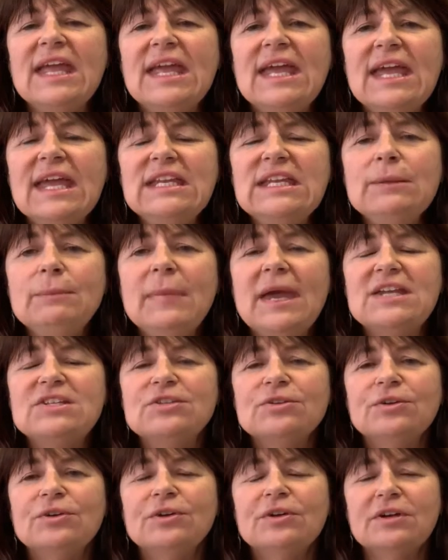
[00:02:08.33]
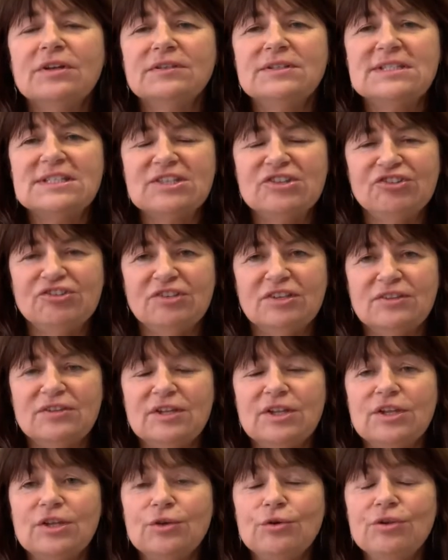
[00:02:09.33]
Any medical condition
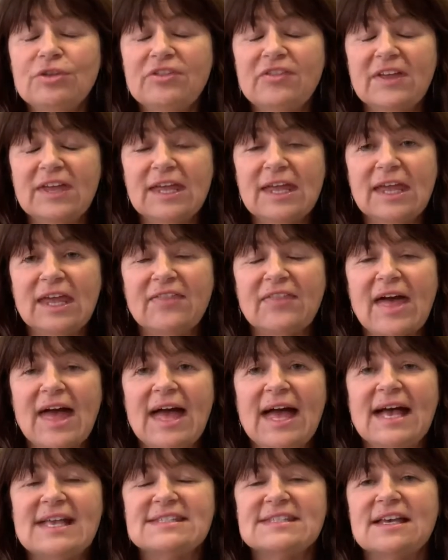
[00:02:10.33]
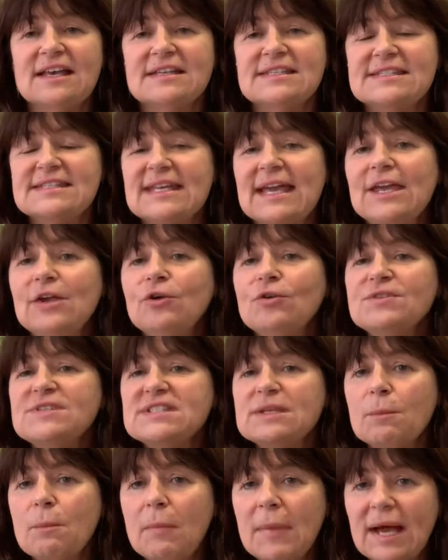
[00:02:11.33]
that you think that has a
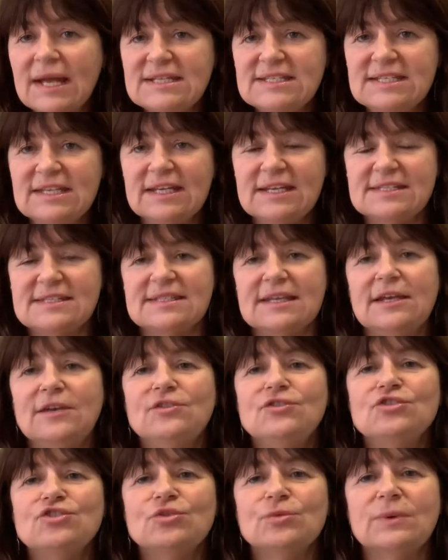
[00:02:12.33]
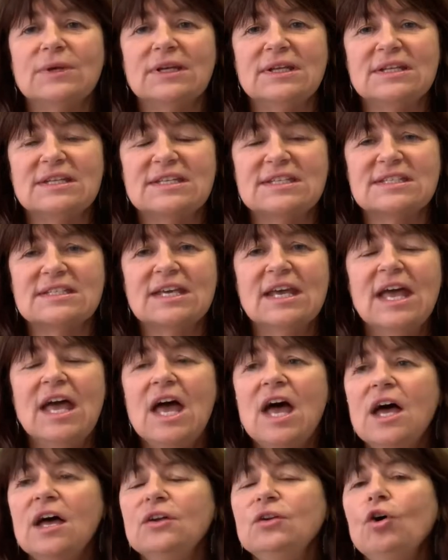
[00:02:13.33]
psychosomatic side to it,
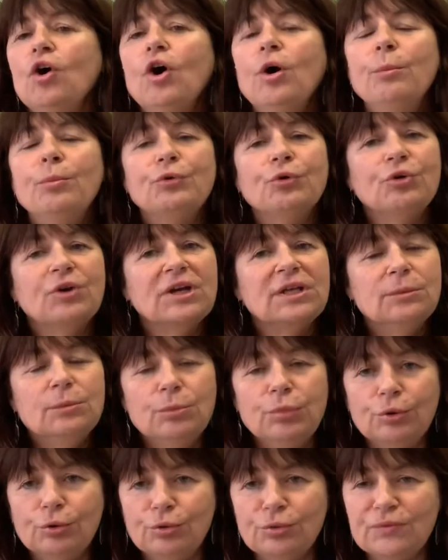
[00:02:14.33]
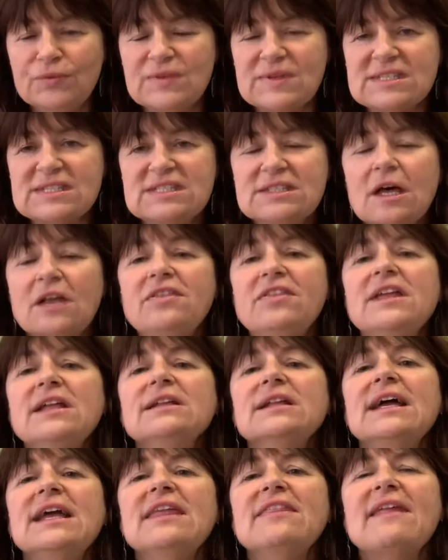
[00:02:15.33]
not broken bones, nothing
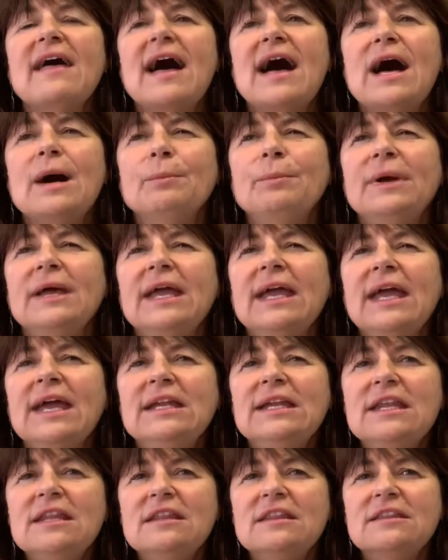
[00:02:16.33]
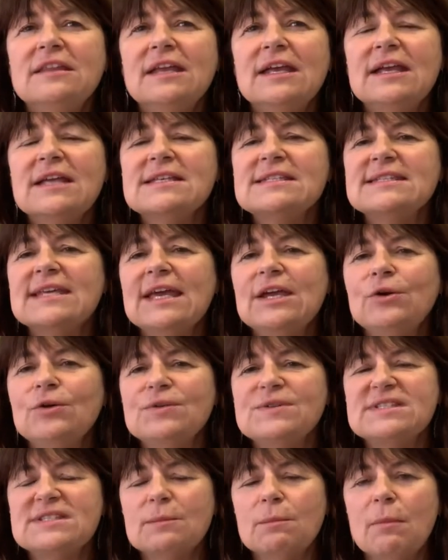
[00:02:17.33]
like that, but anything
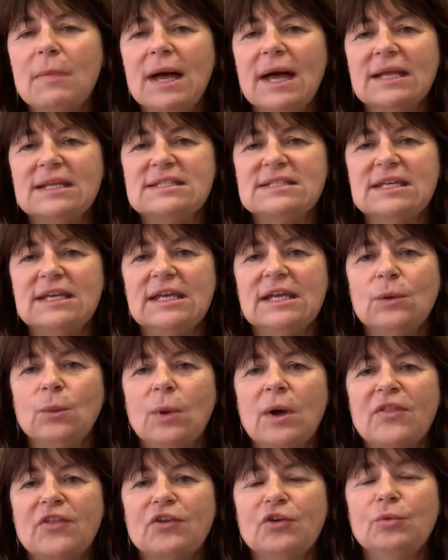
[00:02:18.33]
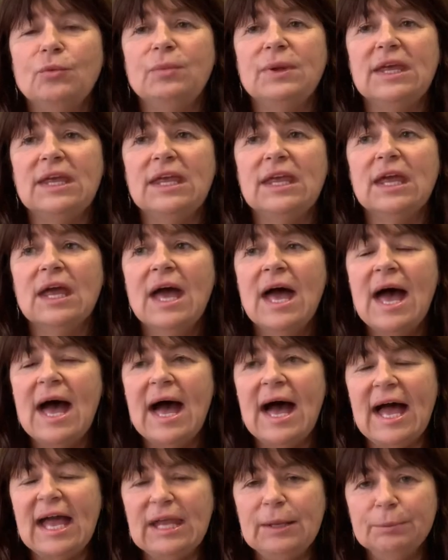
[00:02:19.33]
psychosomatic, whether it be
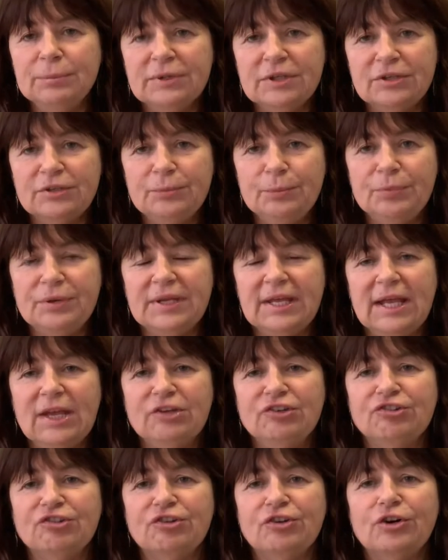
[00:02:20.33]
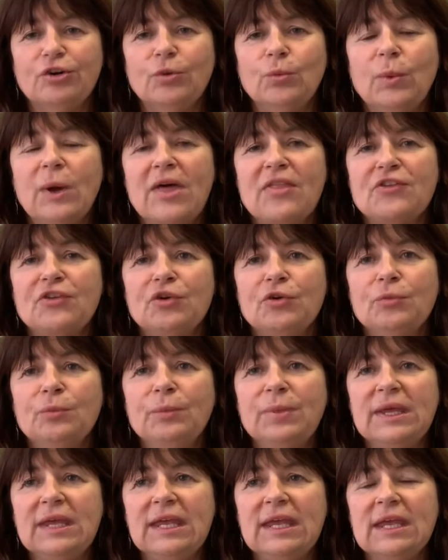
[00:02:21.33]
high blood pressure, whether
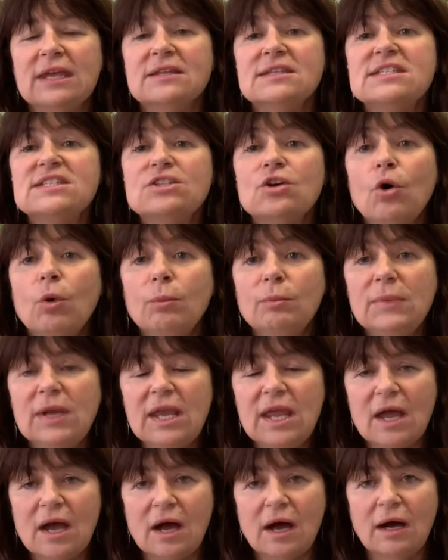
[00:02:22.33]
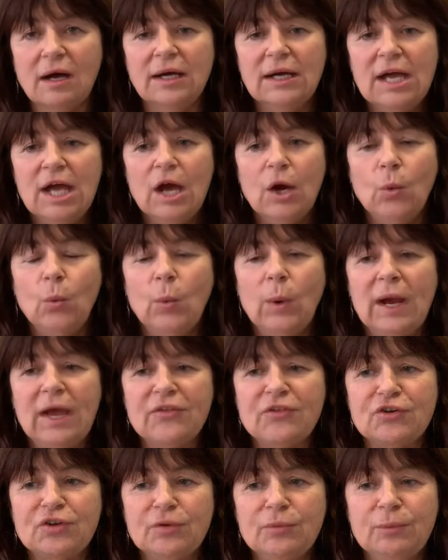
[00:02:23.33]
it be insomnia,
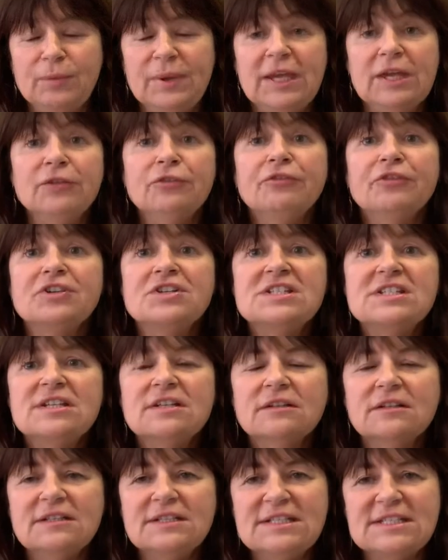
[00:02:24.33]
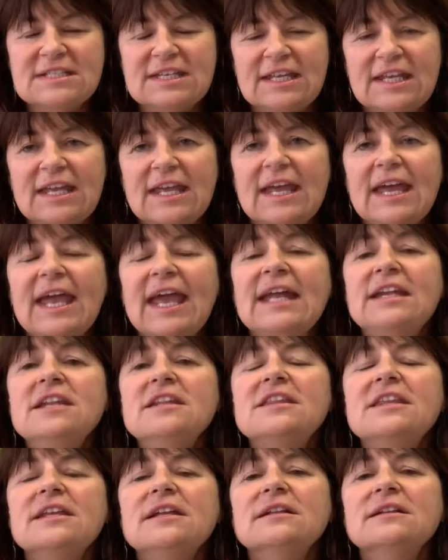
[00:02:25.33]
whether it be infertility,
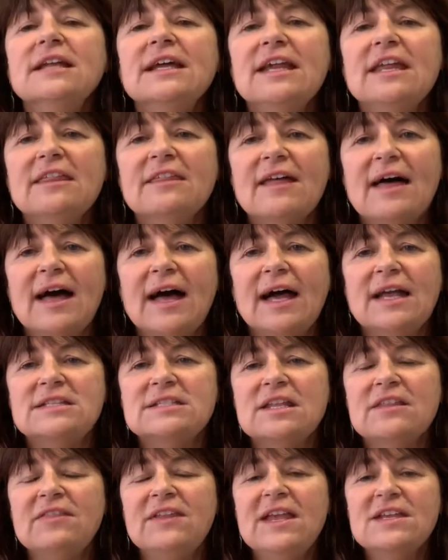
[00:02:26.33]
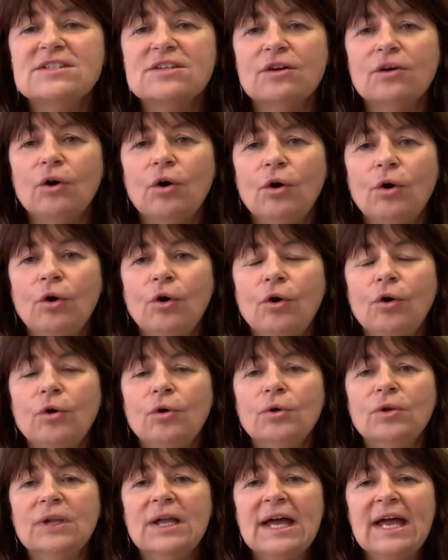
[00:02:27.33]
anything like that, these are
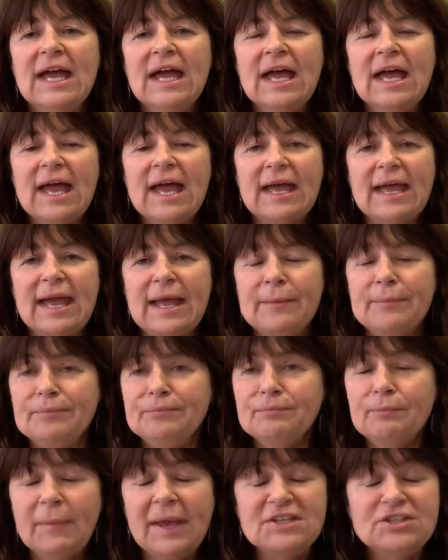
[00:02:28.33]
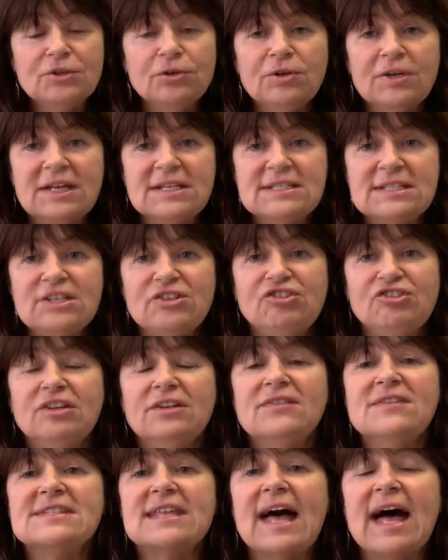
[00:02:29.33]
all medical
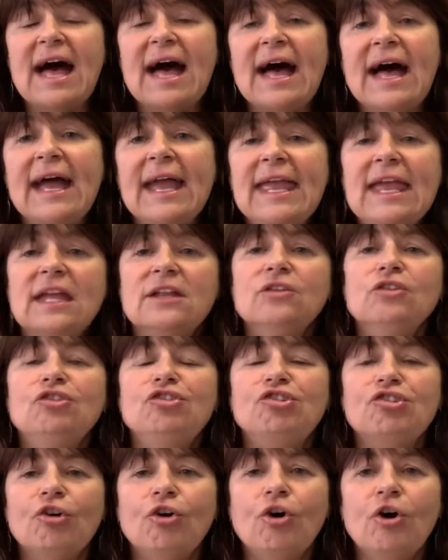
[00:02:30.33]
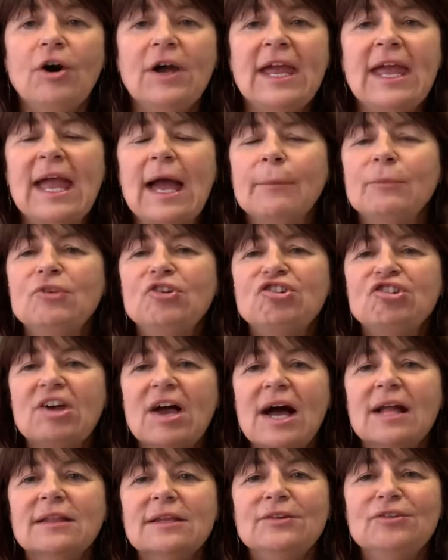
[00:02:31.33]
conditions that I enjoy. I'm
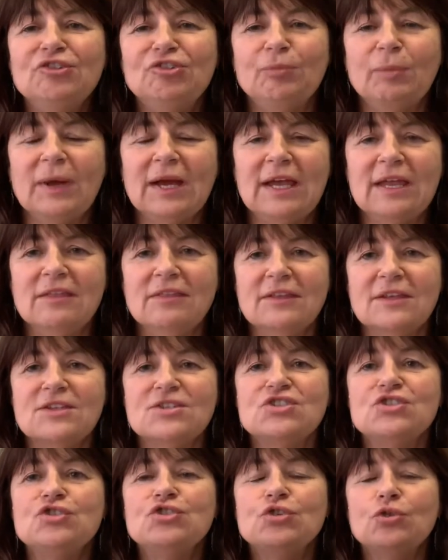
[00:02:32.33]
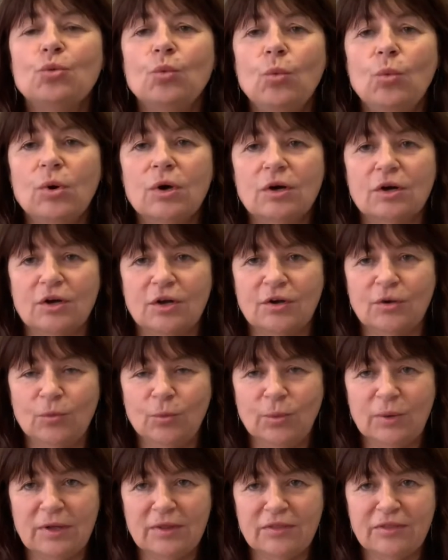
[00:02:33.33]
challenged by this to work
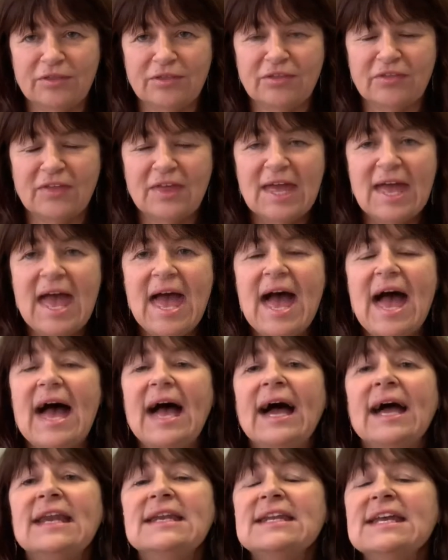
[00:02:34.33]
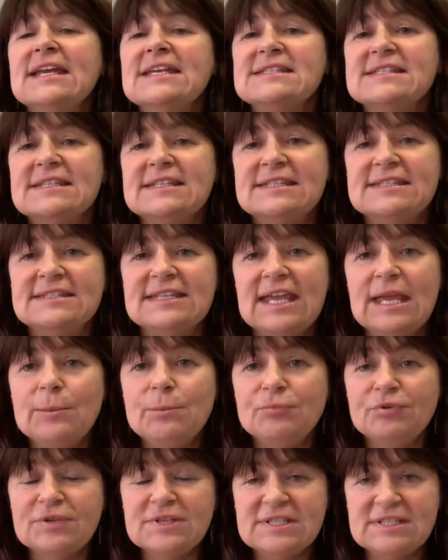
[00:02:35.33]
with. And it's the
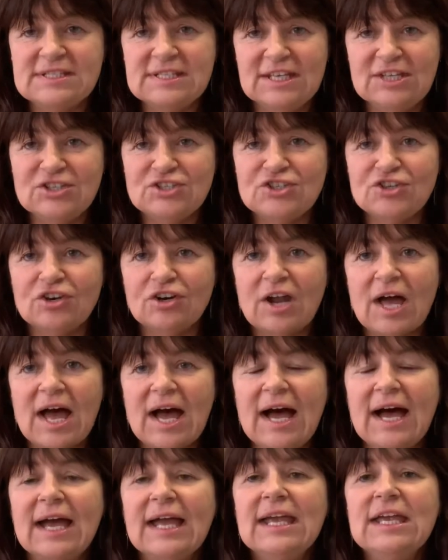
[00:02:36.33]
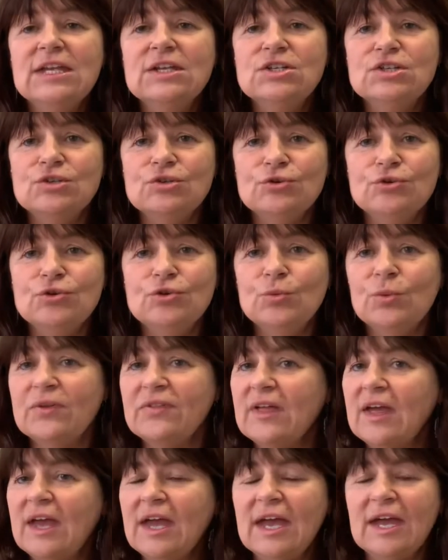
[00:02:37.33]
same procedure I do
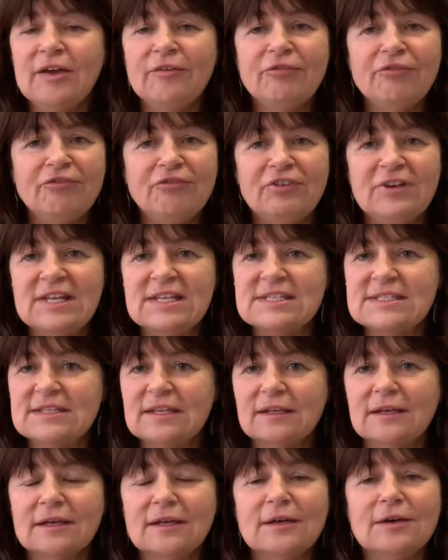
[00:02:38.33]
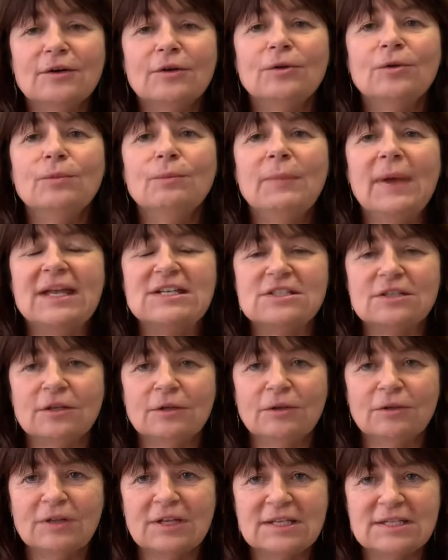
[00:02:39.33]
with every single
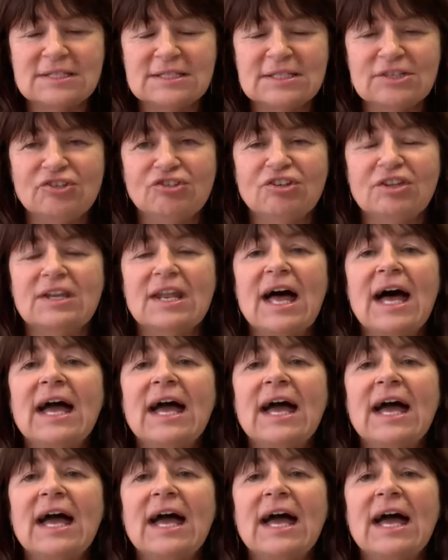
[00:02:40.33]
medical condition.